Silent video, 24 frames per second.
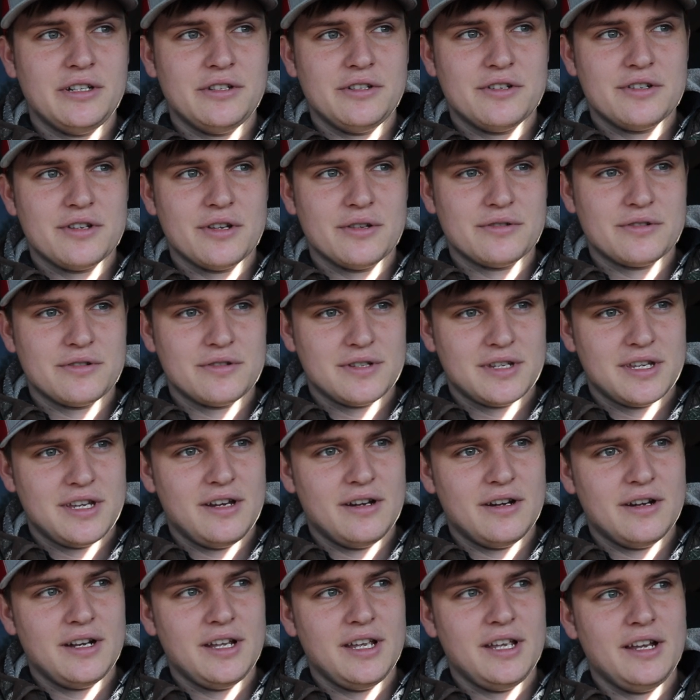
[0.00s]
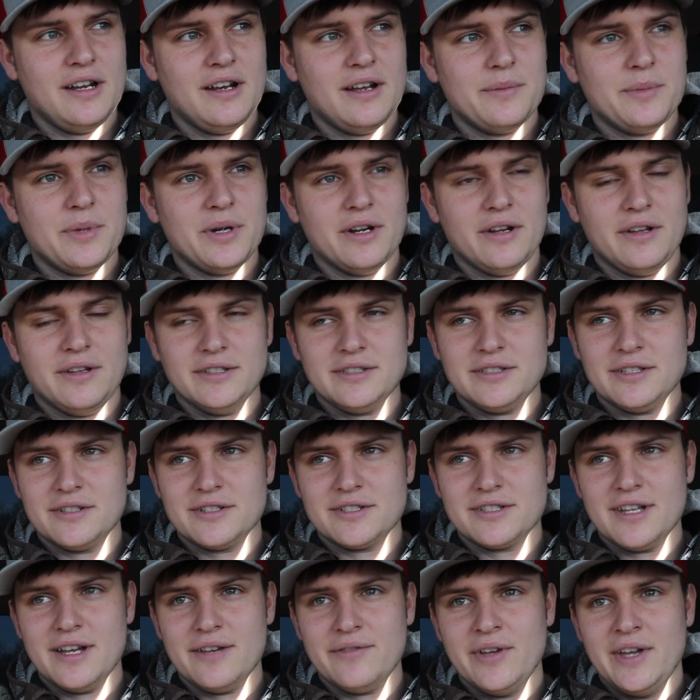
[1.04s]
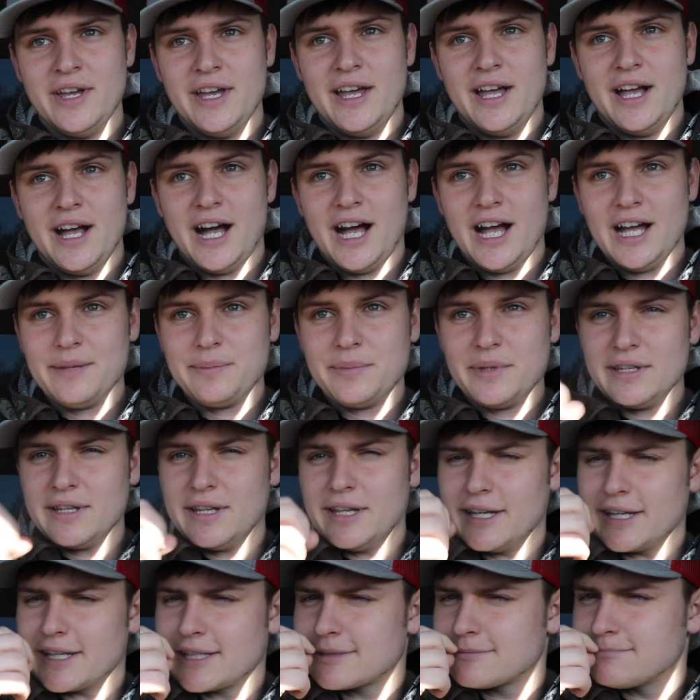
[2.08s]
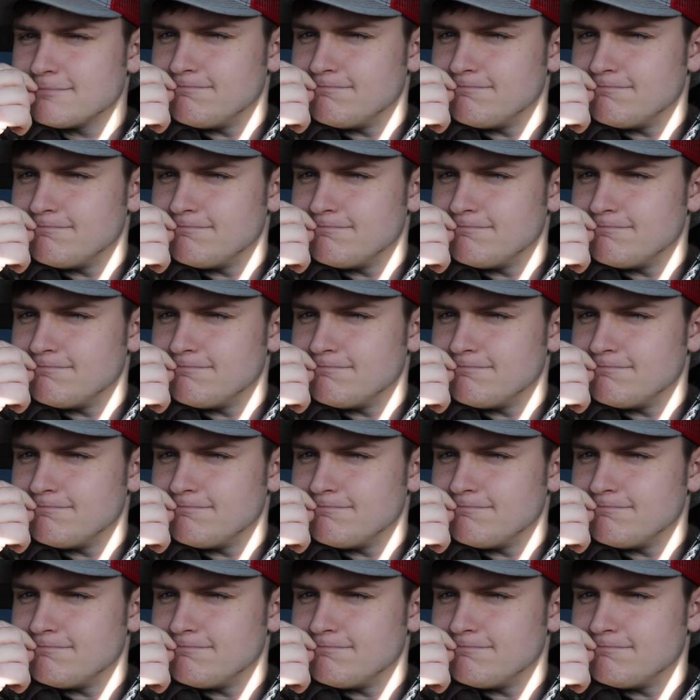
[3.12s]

and your social security number and all this other stuff, I'd be like,